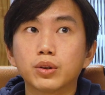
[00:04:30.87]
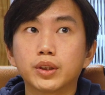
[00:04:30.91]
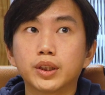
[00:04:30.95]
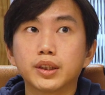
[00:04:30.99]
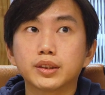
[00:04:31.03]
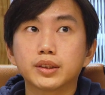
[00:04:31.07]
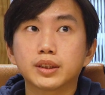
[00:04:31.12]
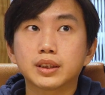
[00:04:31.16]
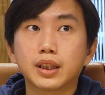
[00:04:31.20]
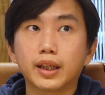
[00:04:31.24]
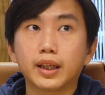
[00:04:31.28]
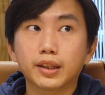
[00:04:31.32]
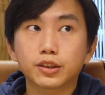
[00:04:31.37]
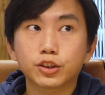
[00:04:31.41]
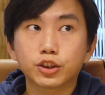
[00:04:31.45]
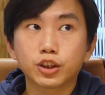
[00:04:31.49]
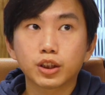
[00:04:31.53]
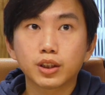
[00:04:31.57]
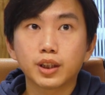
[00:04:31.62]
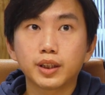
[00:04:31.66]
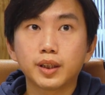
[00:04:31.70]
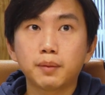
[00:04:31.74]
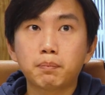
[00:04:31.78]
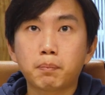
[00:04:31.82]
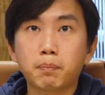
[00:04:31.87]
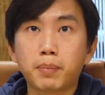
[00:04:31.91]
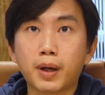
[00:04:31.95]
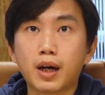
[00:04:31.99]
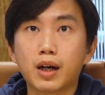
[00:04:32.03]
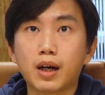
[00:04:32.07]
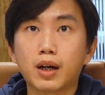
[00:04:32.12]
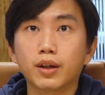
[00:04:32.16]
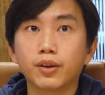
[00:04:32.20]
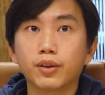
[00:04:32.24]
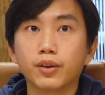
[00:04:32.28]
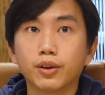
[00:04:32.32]
is actually
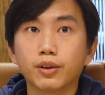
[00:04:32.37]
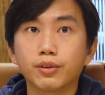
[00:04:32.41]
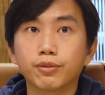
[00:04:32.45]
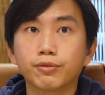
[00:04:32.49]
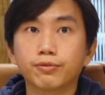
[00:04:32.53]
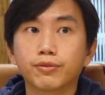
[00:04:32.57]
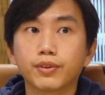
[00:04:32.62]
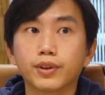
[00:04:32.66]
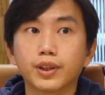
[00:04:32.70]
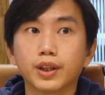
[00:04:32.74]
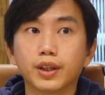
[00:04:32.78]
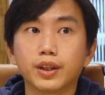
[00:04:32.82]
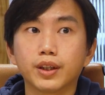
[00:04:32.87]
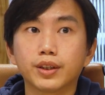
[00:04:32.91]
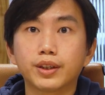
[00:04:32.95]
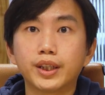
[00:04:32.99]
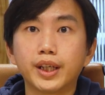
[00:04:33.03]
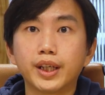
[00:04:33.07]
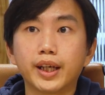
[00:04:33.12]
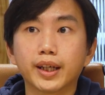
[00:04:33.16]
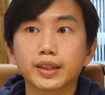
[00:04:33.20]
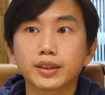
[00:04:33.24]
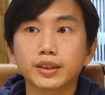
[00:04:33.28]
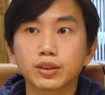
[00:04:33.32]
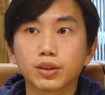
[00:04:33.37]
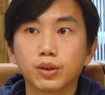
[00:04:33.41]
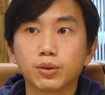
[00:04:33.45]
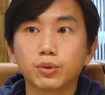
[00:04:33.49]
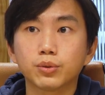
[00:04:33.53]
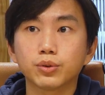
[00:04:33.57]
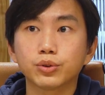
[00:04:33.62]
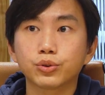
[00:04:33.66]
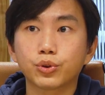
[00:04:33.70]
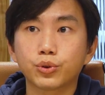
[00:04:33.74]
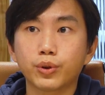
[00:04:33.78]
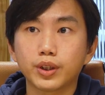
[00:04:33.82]
part of the
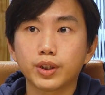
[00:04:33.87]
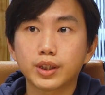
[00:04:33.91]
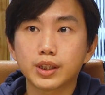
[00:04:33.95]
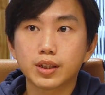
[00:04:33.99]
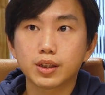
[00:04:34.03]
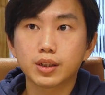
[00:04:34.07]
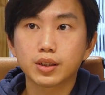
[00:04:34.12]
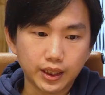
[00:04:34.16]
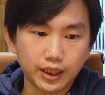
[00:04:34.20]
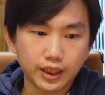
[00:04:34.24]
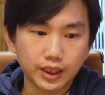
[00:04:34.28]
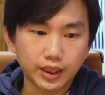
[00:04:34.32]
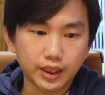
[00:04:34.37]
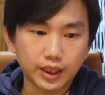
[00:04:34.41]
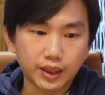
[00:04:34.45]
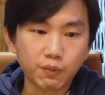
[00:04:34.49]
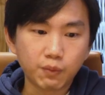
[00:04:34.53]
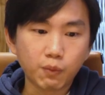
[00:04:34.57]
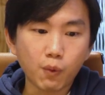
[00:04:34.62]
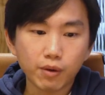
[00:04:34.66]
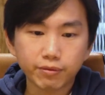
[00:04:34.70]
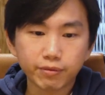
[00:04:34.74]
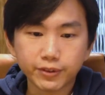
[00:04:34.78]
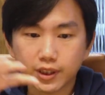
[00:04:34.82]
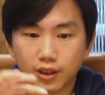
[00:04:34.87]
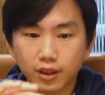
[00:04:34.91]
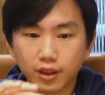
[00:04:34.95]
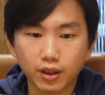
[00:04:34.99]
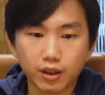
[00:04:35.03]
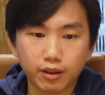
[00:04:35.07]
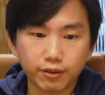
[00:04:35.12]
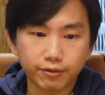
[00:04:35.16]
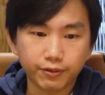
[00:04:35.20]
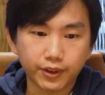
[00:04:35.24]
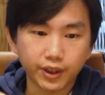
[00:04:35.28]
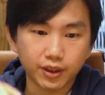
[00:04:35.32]
DXO suite. It involves a
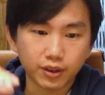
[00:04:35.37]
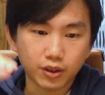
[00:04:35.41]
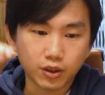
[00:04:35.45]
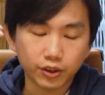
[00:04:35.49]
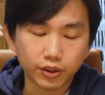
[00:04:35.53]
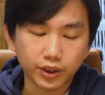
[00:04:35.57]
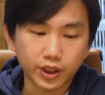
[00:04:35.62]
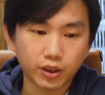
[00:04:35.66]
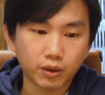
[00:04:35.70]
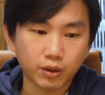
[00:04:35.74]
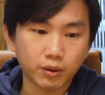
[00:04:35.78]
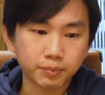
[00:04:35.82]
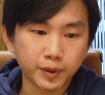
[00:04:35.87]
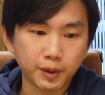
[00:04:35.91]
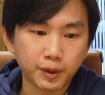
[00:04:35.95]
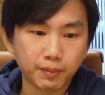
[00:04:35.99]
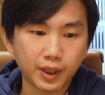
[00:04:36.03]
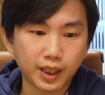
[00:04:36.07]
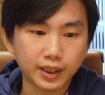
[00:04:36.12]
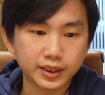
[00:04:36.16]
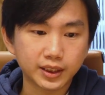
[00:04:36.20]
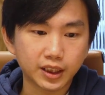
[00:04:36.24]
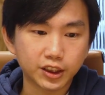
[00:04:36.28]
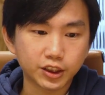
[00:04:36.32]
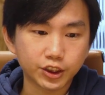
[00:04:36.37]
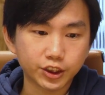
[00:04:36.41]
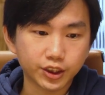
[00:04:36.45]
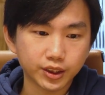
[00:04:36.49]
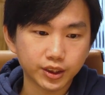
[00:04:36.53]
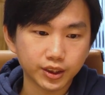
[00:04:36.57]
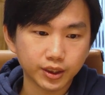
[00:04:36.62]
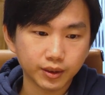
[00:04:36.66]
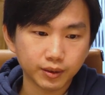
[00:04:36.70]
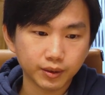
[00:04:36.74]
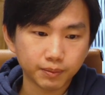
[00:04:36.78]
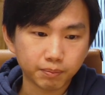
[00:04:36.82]
lot of things: content
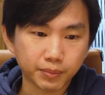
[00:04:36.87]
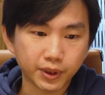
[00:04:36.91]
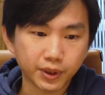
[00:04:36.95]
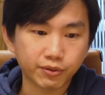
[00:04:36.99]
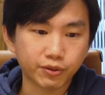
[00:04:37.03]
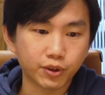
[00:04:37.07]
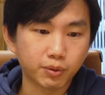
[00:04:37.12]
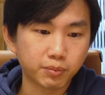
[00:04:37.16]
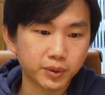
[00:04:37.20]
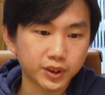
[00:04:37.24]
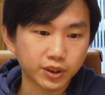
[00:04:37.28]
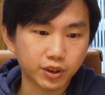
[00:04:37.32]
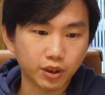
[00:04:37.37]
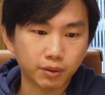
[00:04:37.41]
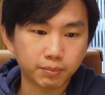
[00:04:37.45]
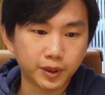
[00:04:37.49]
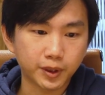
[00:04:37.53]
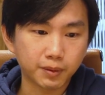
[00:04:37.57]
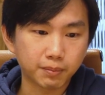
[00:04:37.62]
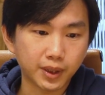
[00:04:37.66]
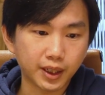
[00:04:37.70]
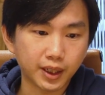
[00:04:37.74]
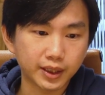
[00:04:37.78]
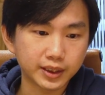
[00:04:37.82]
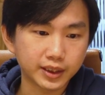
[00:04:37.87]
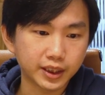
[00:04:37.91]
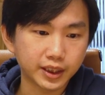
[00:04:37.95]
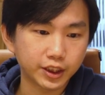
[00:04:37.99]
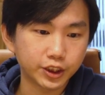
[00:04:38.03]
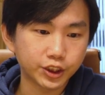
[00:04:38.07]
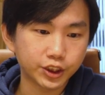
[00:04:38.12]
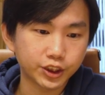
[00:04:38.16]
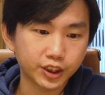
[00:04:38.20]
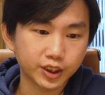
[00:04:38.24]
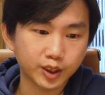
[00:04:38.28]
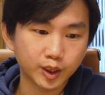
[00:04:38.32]
optimization, performance
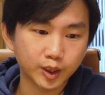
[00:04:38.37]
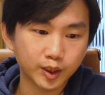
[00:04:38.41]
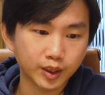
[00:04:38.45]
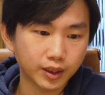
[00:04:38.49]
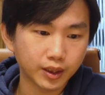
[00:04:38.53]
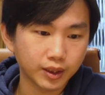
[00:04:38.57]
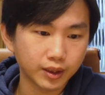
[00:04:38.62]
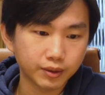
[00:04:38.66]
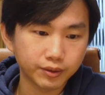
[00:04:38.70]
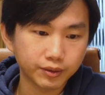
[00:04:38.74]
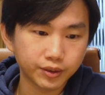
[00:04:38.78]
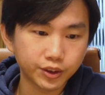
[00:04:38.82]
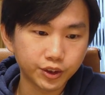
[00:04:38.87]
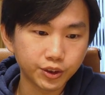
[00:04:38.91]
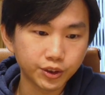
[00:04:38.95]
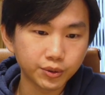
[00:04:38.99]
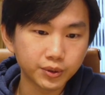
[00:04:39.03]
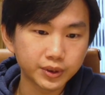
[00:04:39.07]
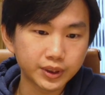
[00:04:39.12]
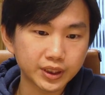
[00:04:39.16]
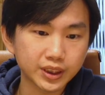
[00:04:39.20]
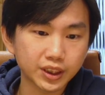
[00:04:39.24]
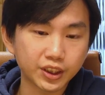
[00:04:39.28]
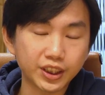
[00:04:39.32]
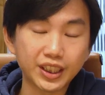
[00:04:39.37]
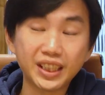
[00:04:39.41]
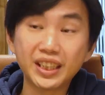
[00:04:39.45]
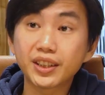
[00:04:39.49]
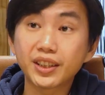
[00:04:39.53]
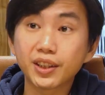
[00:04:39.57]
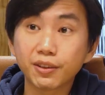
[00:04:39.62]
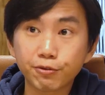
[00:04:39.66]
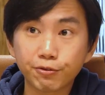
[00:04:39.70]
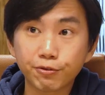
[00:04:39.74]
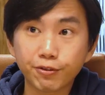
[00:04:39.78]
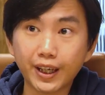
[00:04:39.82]
optimization, user
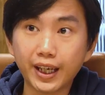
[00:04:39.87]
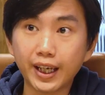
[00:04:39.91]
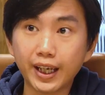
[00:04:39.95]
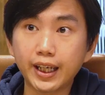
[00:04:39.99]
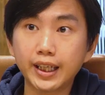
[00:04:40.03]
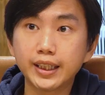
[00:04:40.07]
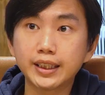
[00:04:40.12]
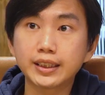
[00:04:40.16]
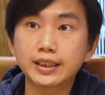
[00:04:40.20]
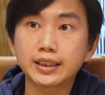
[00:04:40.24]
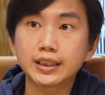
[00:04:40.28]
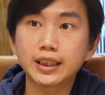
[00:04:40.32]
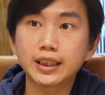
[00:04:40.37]
interface,